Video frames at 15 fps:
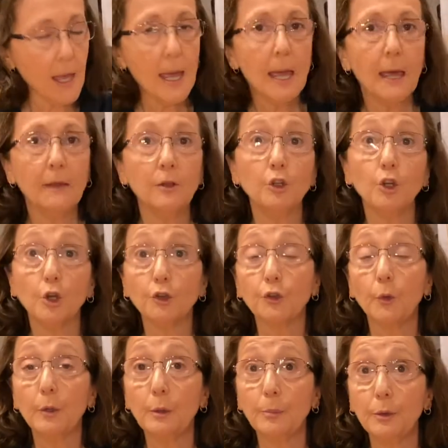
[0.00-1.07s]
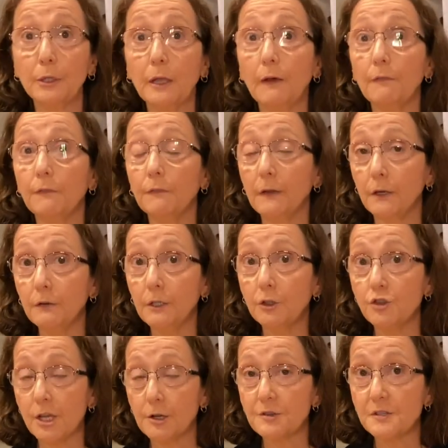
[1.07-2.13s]
And then you also want to put a very
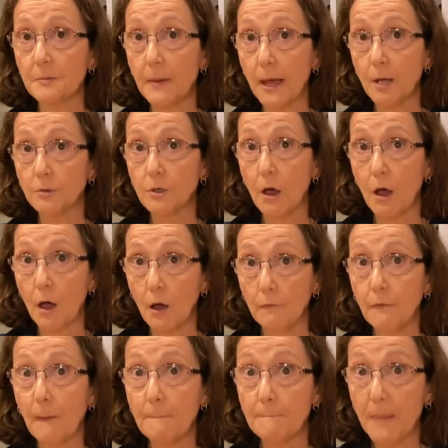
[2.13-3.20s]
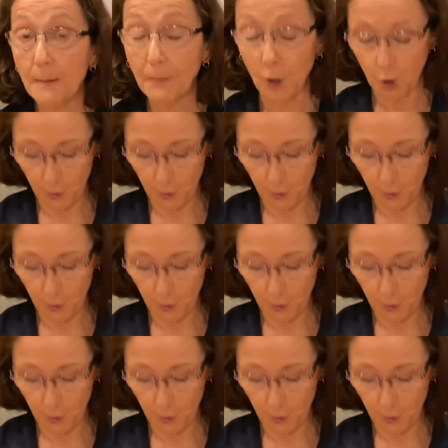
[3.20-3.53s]
generous amount of pepper.